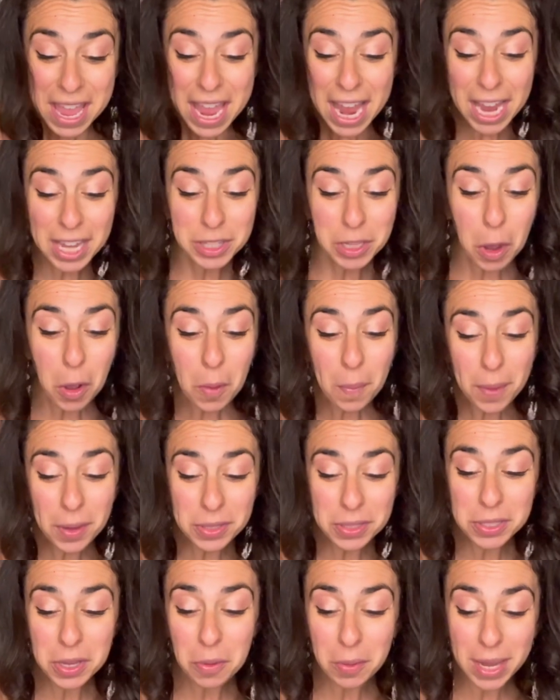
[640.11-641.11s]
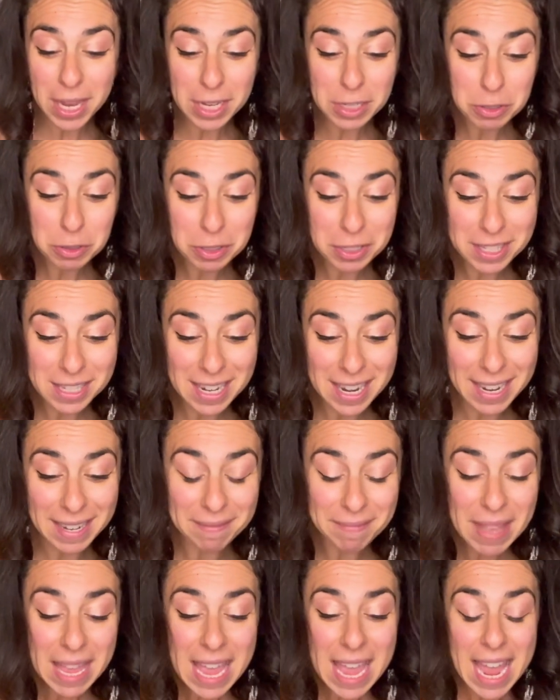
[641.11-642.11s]
It's almost so
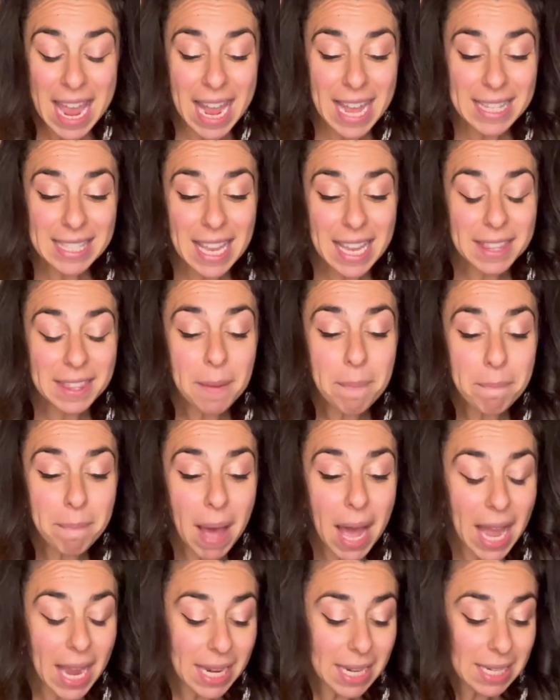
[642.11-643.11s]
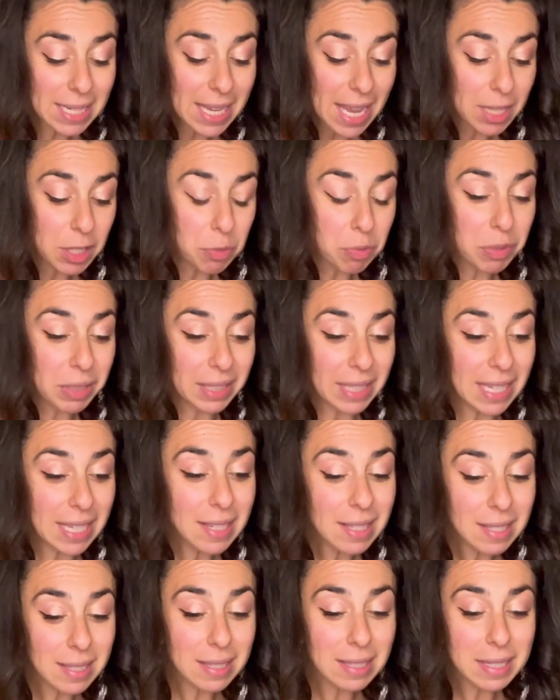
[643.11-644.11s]
interesting. It's like the mind gets
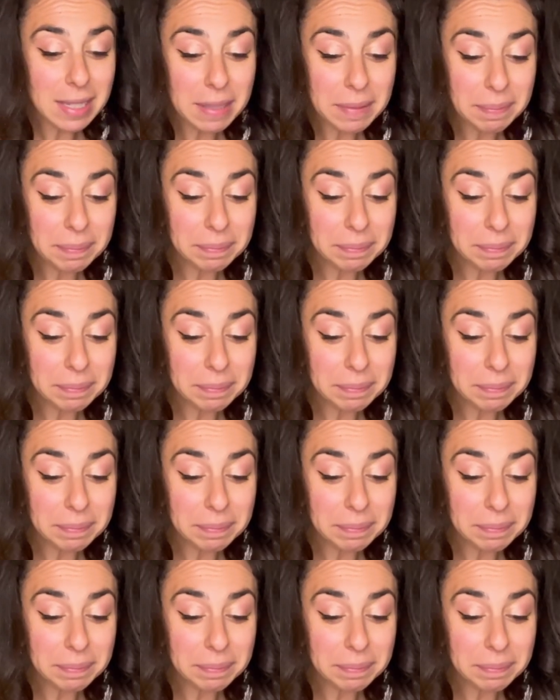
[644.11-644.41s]
released.